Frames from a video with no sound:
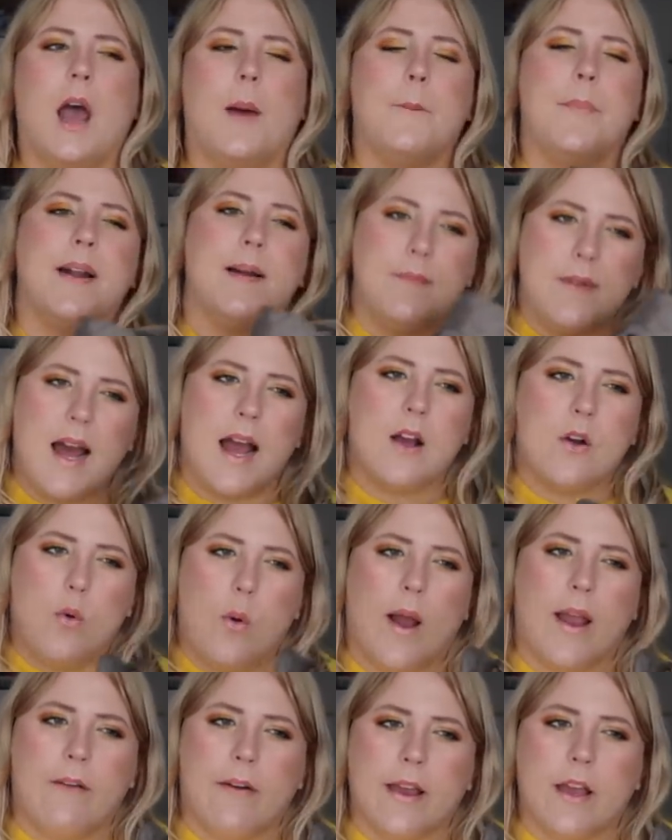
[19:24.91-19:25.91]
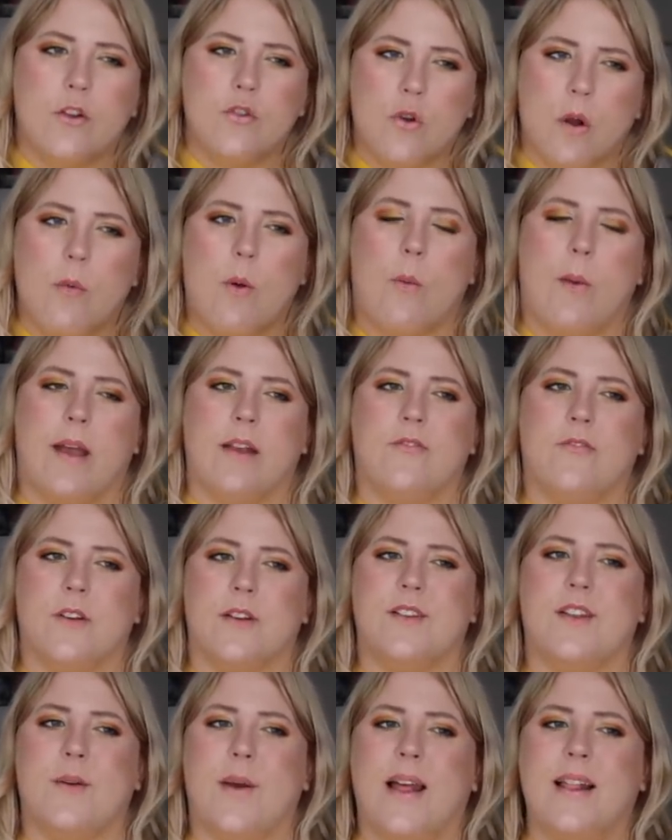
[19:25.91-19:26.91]
but I'm not quite like a normal wide
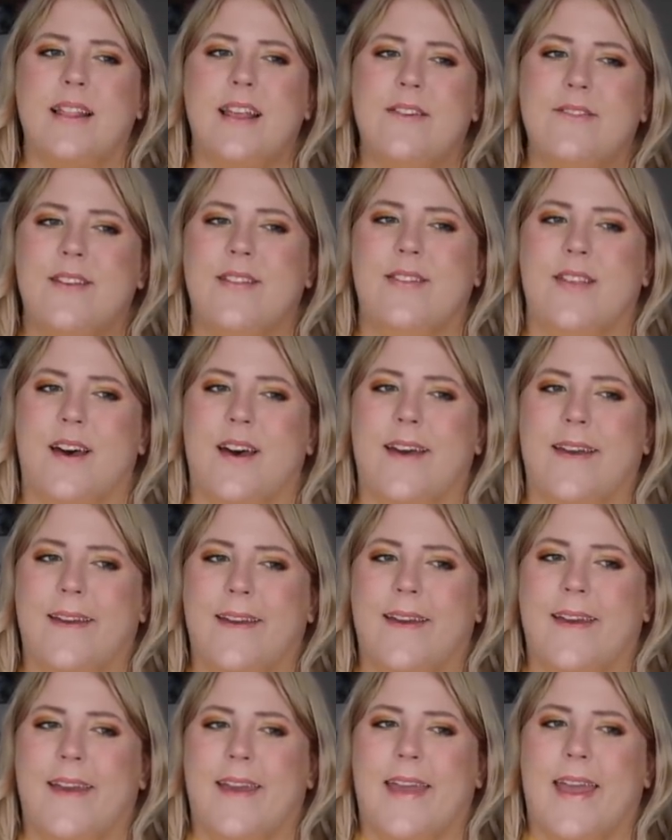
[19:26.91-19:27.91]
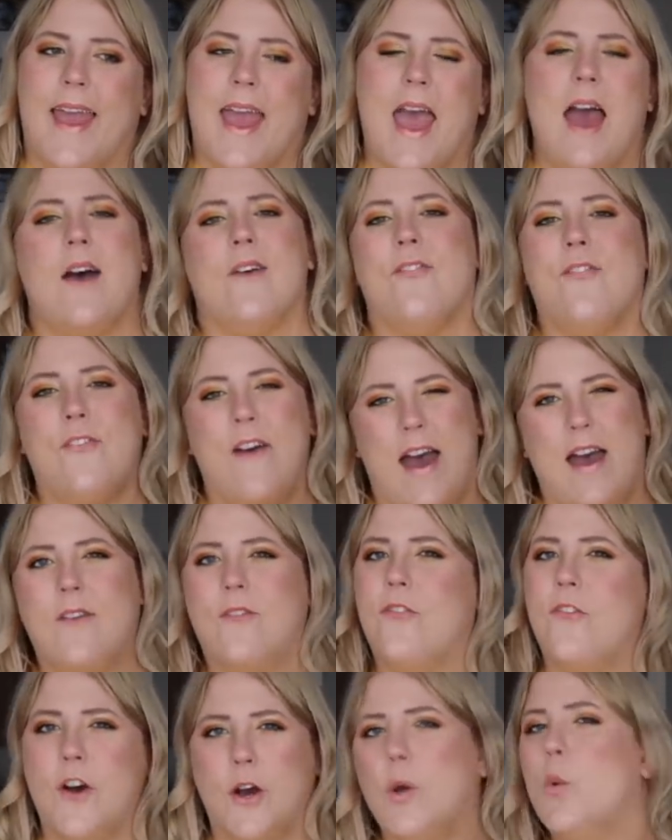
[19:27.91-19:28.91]
foot, dude. I live in the half
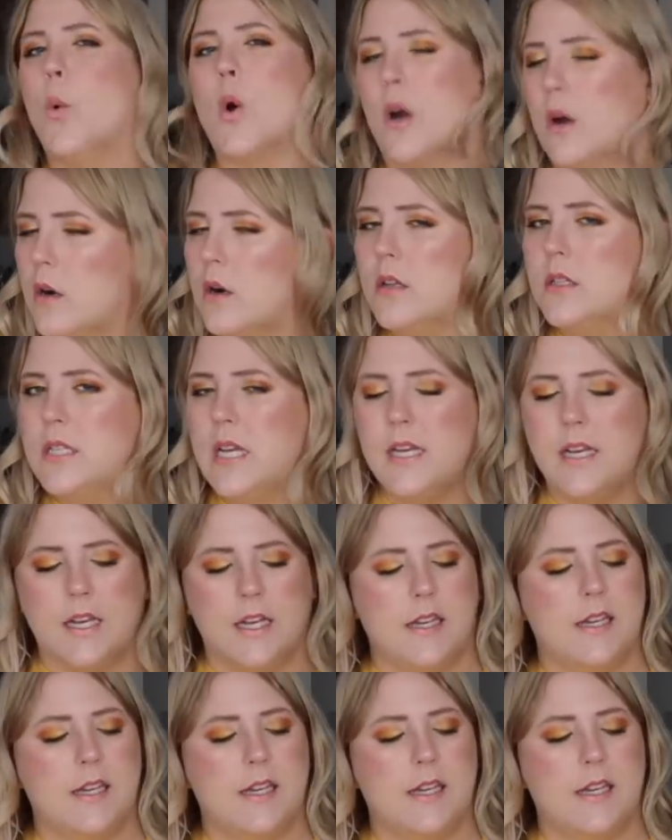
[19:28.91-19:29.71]
fat foot world.